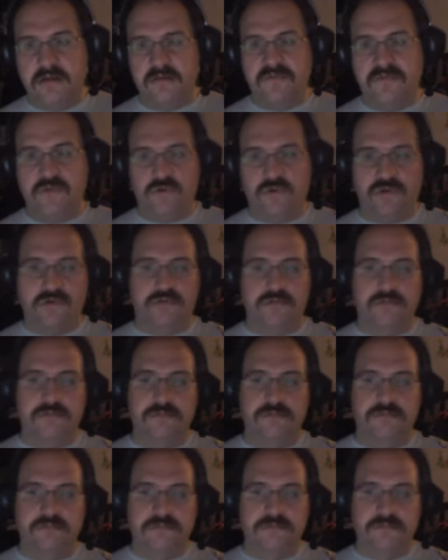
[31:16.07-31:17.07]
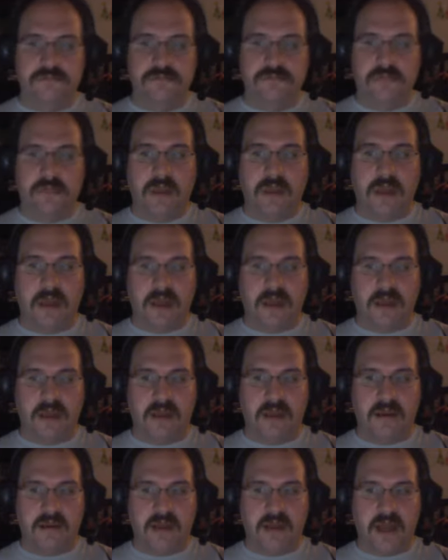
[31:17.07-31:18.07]
Voodoo.
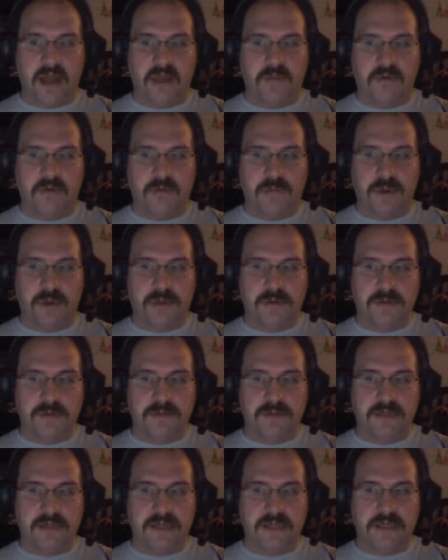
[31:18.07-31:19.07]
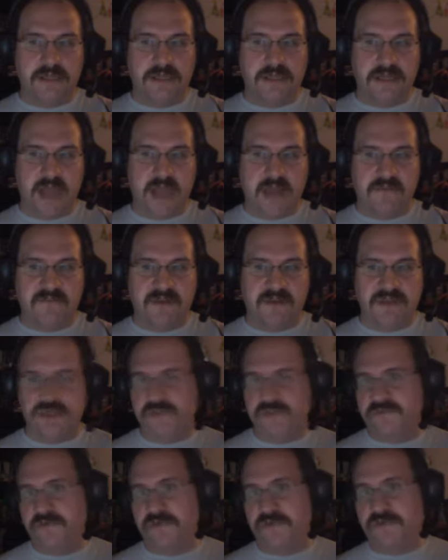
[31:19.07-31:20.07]
And I will probably not
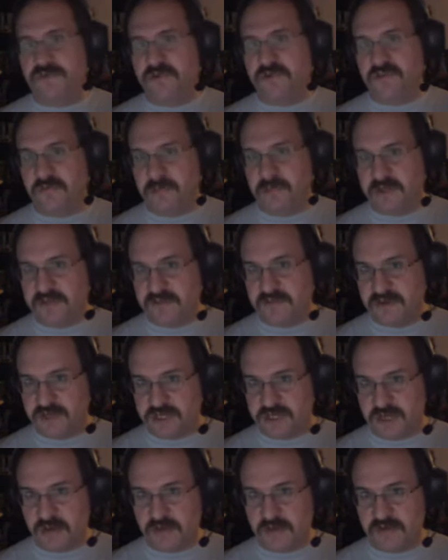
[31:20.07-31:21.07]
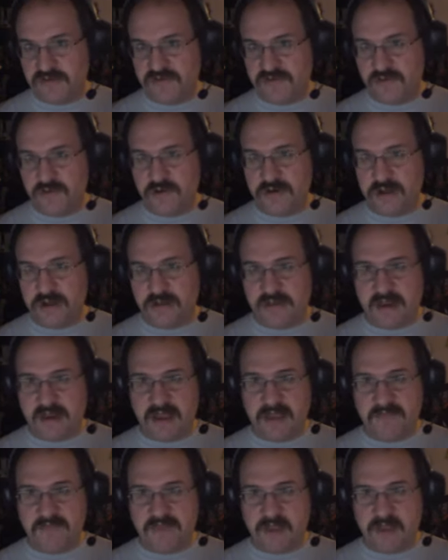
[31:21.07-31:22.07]
venture further into the PlayStation Network Store now that I
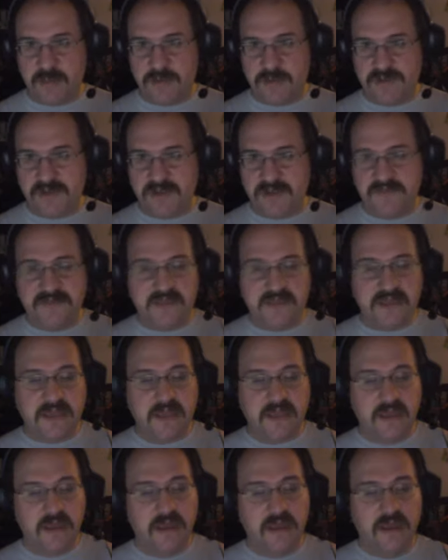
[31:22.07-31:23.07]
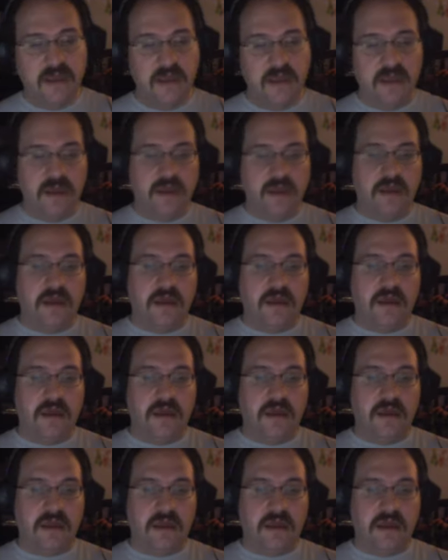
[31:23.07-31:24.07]
have the Apple T V.
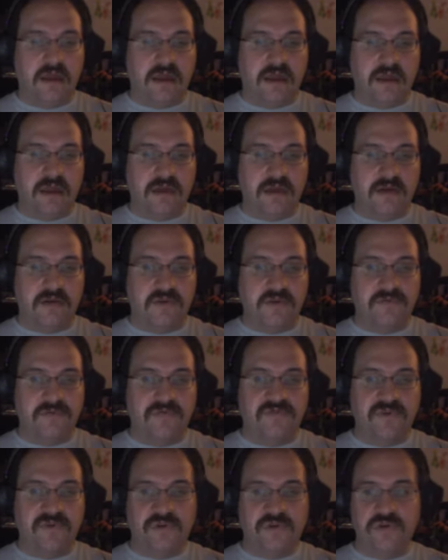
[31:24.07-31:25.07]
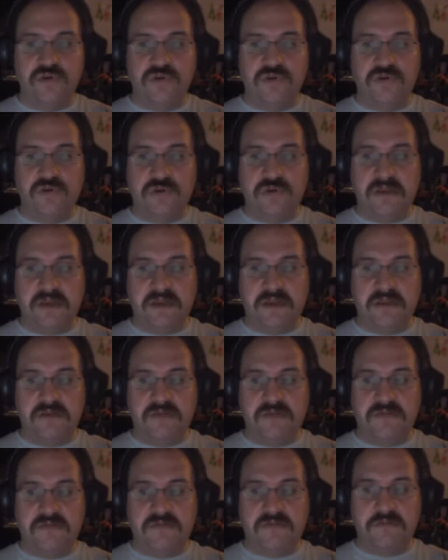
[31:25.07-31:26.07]
And Voodoo
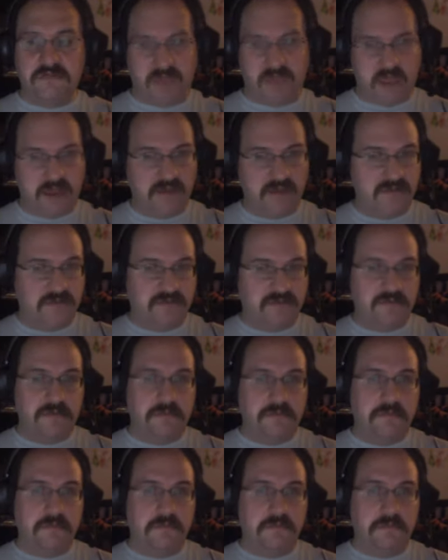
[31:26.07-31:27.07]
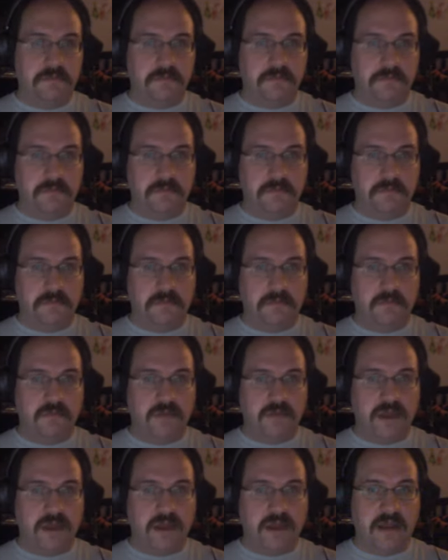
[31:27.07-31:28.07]
is nice
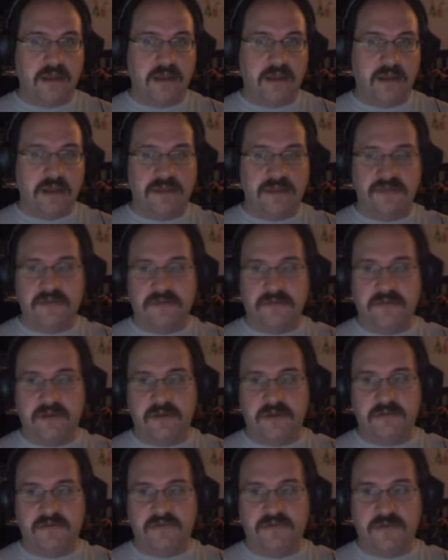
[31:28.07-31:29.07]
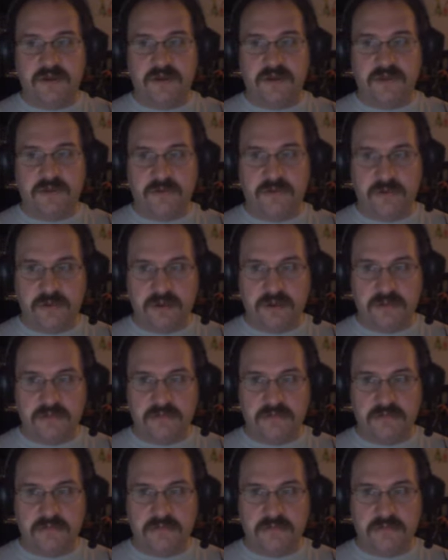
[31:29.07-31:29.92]
when I get something free through it.